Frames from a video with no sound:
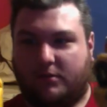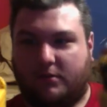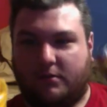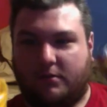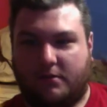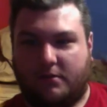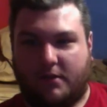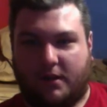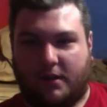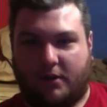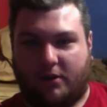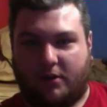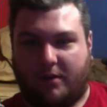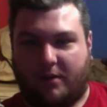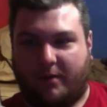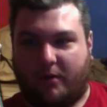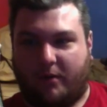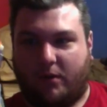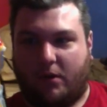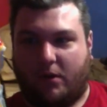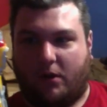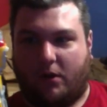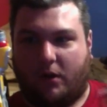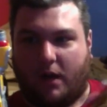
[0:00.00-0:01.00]
Now, don't get me
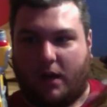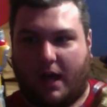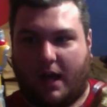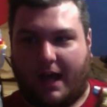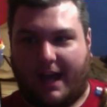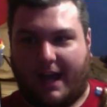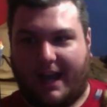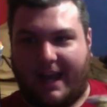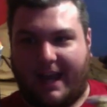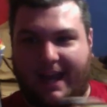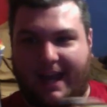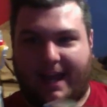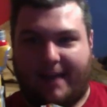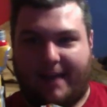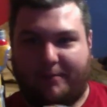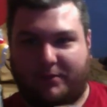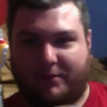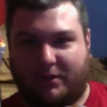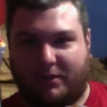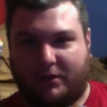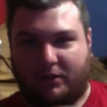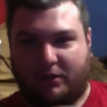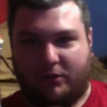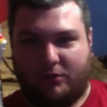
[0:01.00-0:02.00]
wrong, I
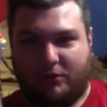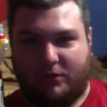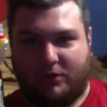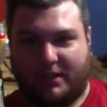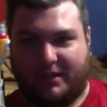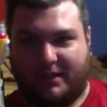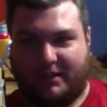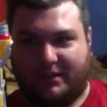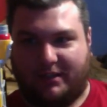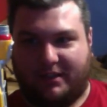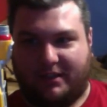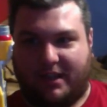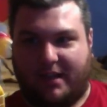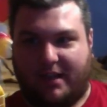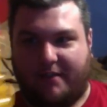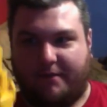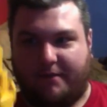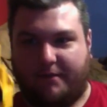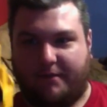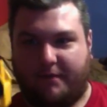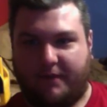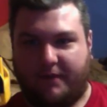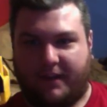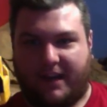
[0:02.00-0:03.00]
absolutely
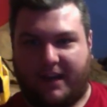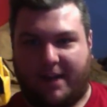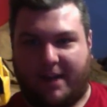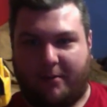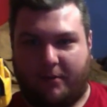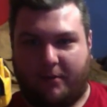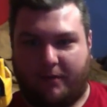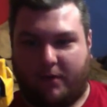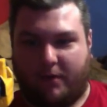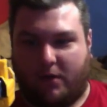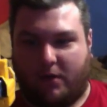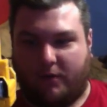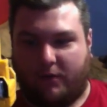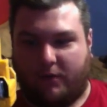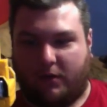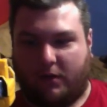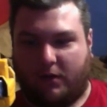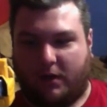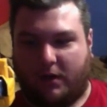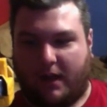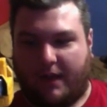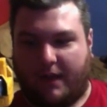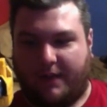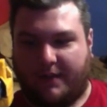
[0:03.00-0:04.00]
love the
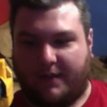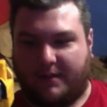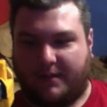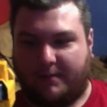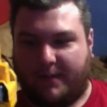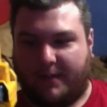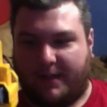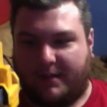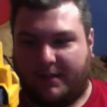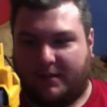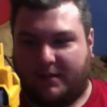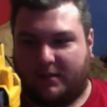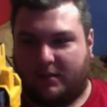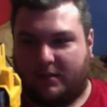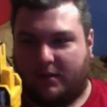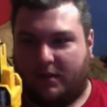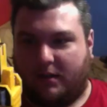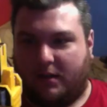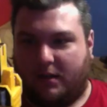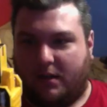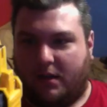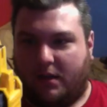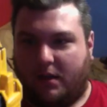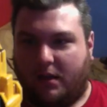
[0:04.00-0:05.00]
Gaburevolver, and this makes
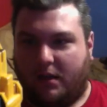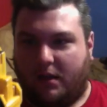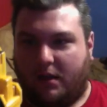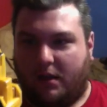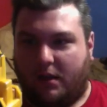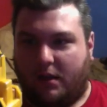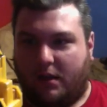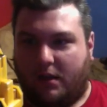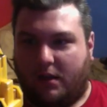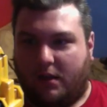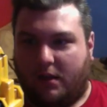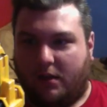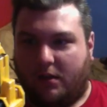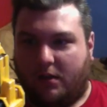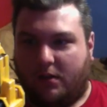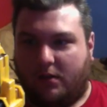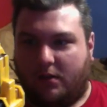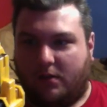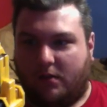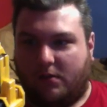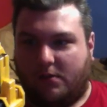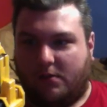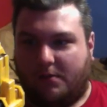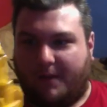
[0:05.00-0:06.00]

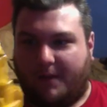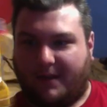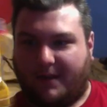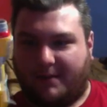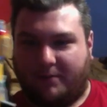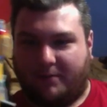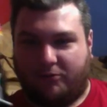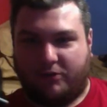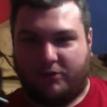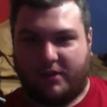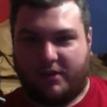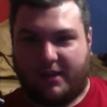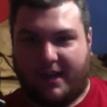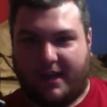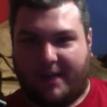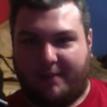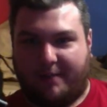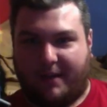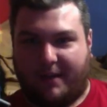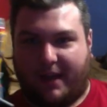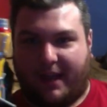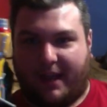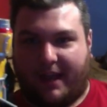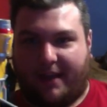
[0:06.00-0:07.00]
me really
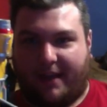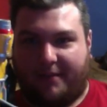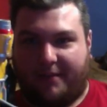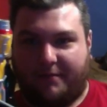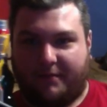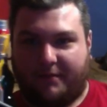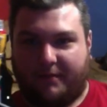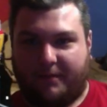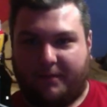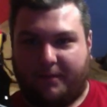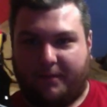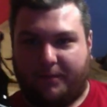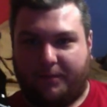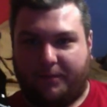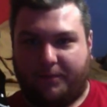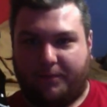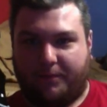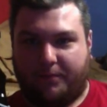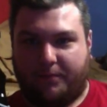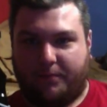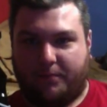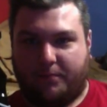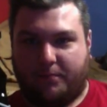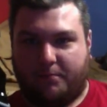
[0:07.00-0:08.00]
happy to have.
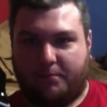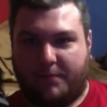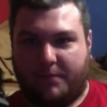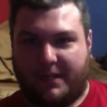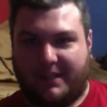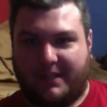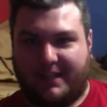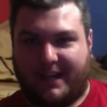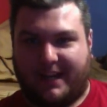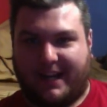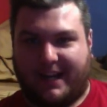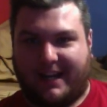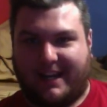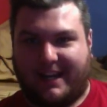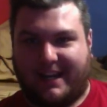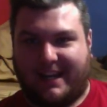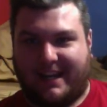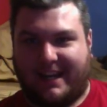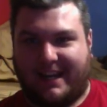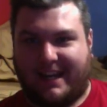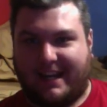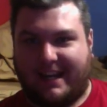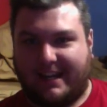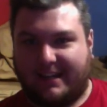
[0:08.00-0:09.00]
But did I
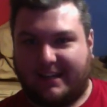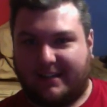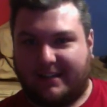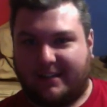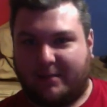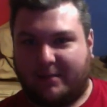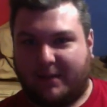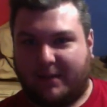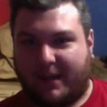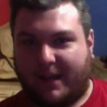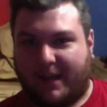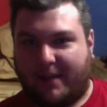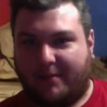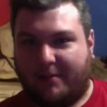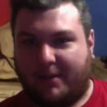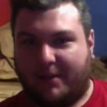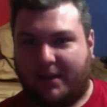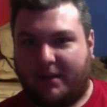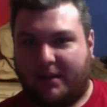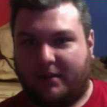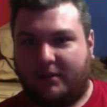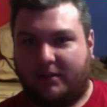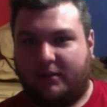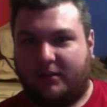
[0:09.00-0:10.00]
need it to be
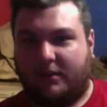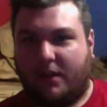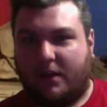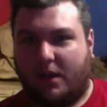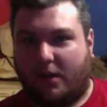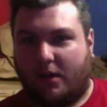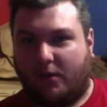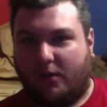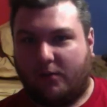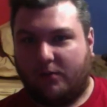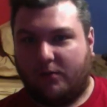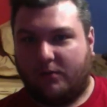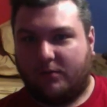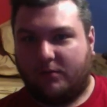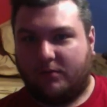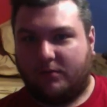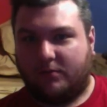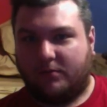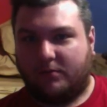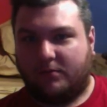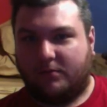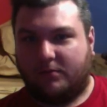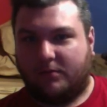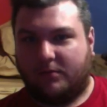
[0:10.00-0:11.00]
happy? No.
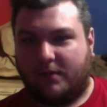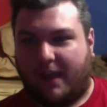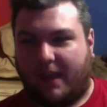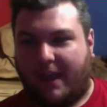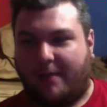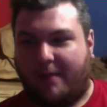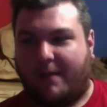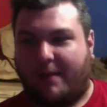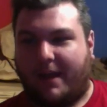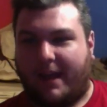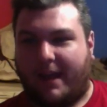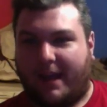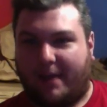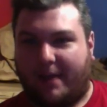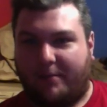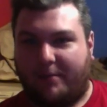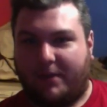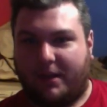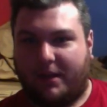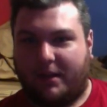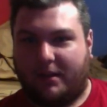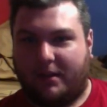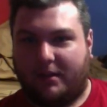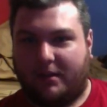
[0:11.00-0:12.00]
Am I
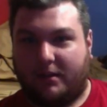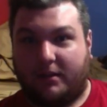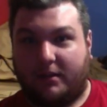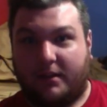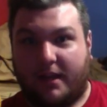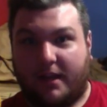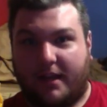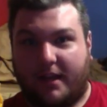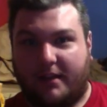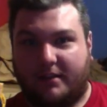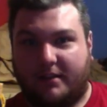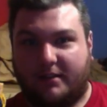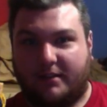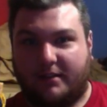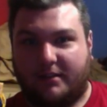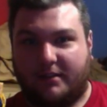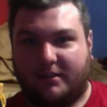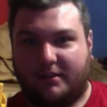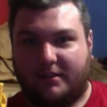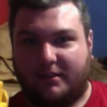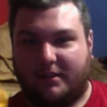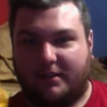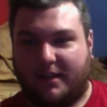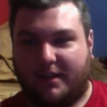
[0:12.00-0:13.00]
happy? Yes.
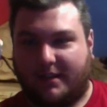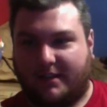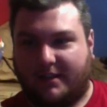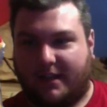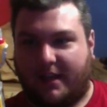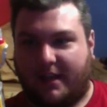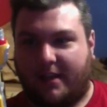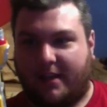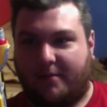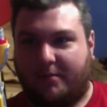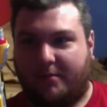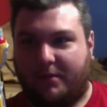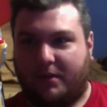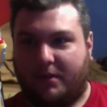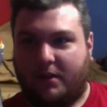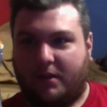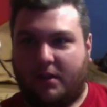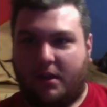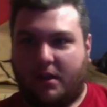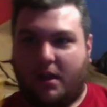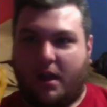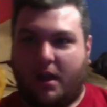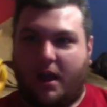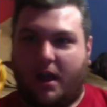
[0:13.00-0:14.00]
Yes, I am.
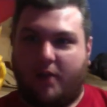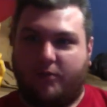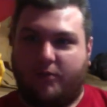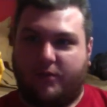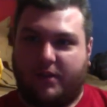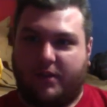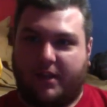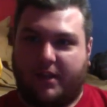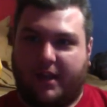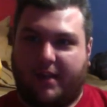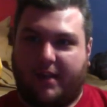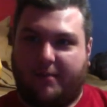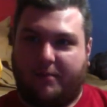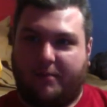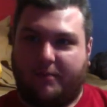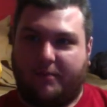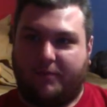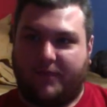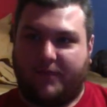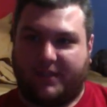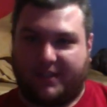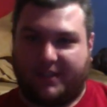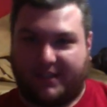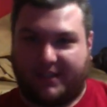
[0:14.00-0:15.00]
I really am.
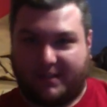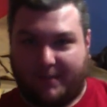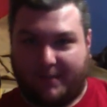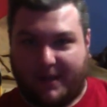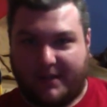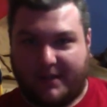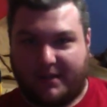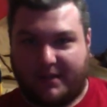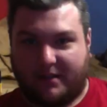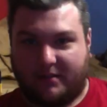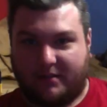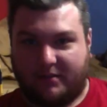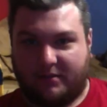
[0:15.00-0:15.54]
This thing's amazing.